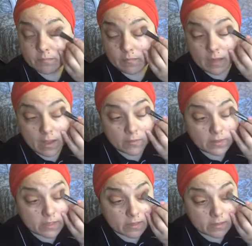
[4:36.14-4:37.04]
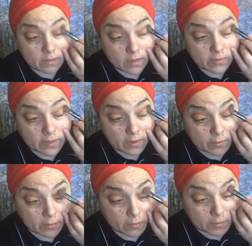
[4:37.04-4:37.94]
Out here on the outer
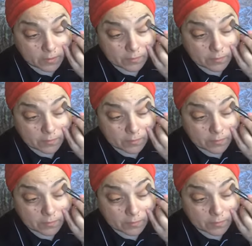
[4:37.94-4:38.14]
corner.